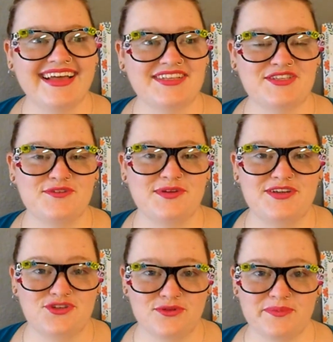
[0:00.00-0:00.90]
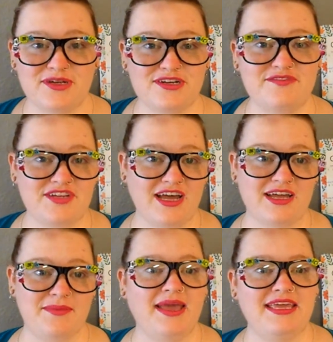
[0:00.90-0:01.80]
so in a short period of
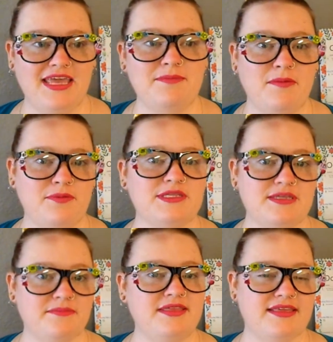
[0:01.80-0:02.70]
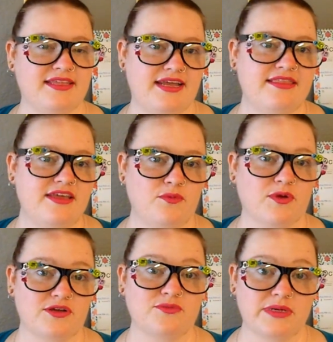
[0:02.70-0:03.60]
time I came up with something that I think
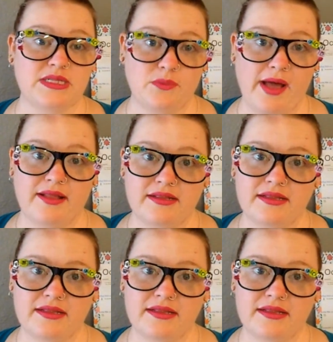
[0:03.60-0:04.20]
worked really well,